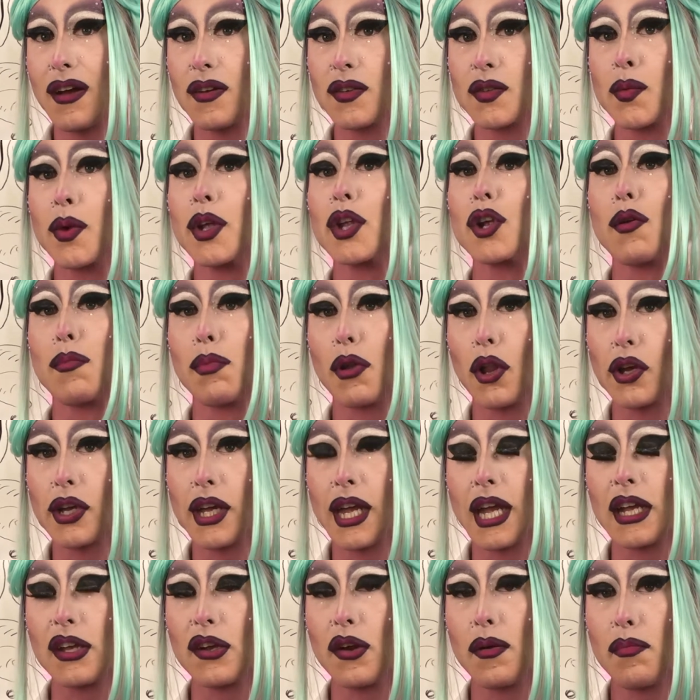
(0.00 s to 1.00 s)
when you're blocking
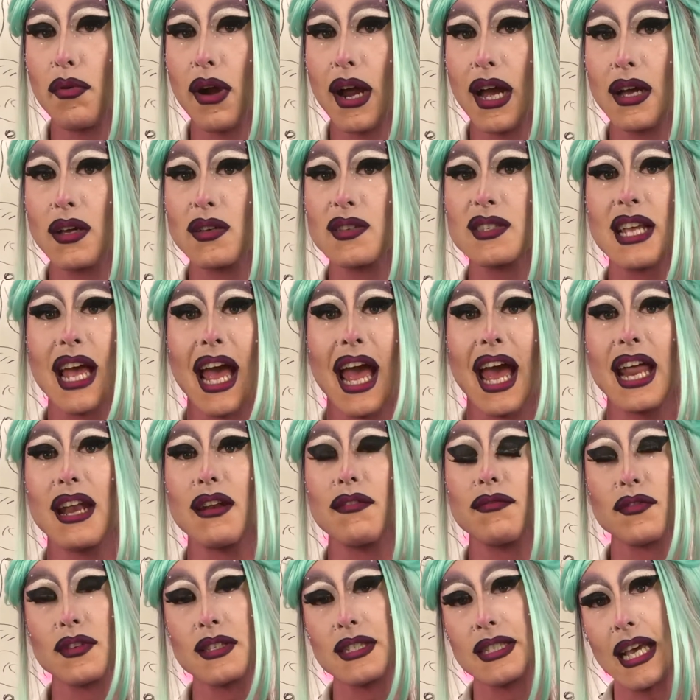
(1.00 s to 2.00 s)
your brows and for
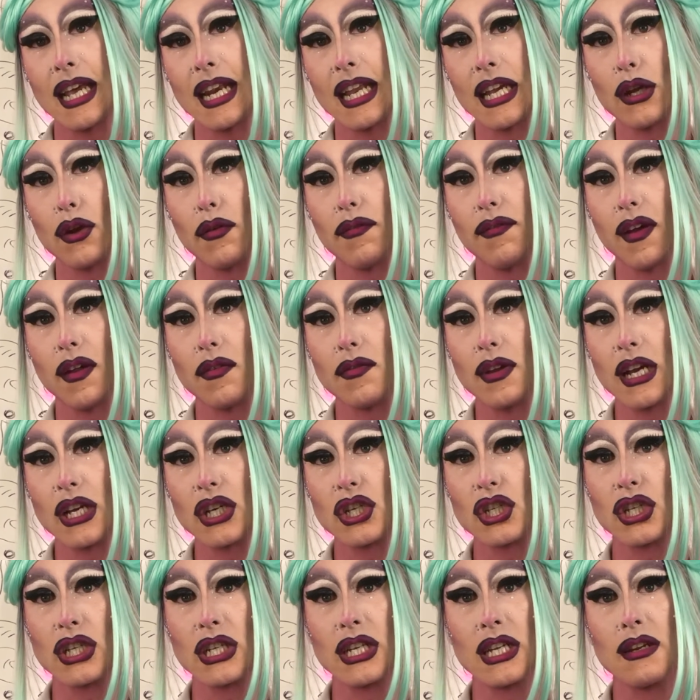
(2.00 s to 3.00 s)
setting your foundation
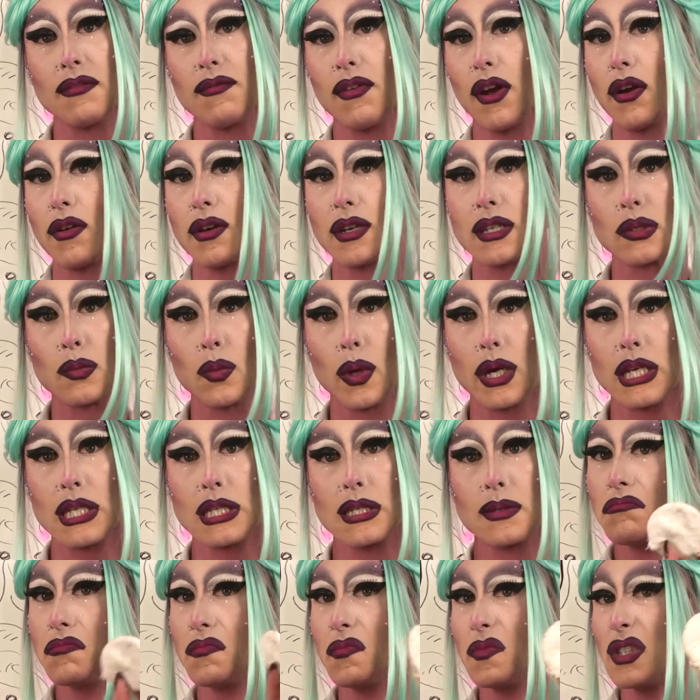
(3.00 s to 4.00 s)
in various ways.
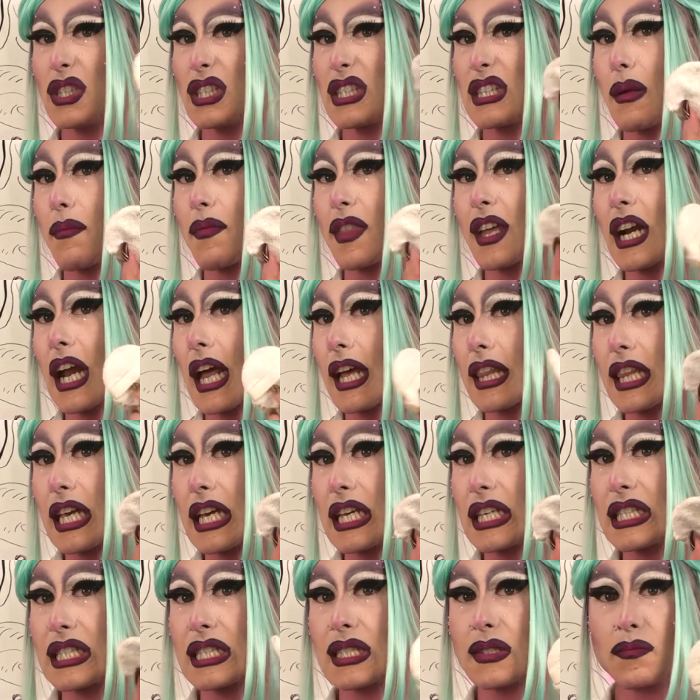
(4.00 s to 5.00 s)
Something like
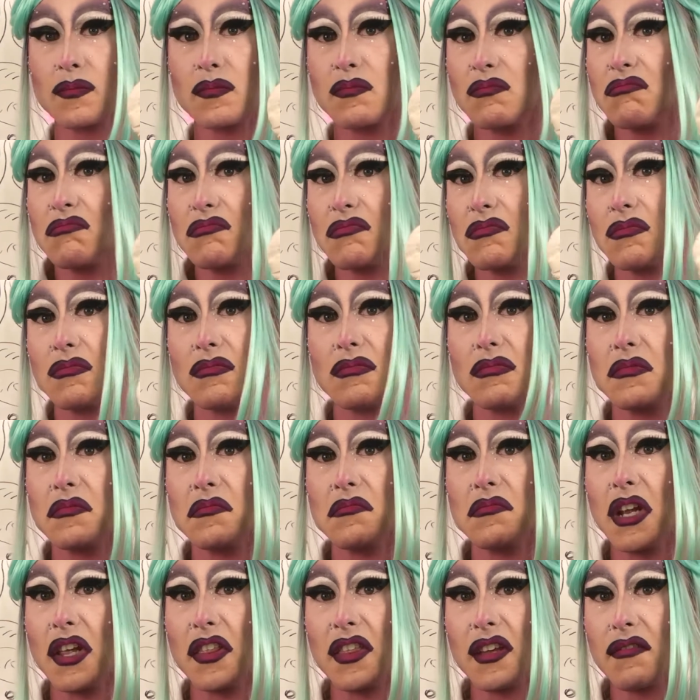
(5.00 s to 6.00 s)
this,
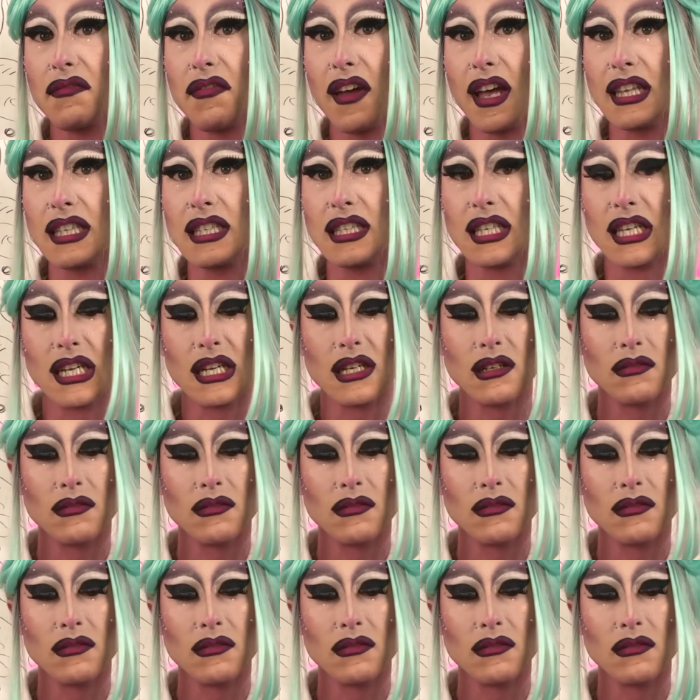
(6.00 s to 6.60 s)
nothing fancy.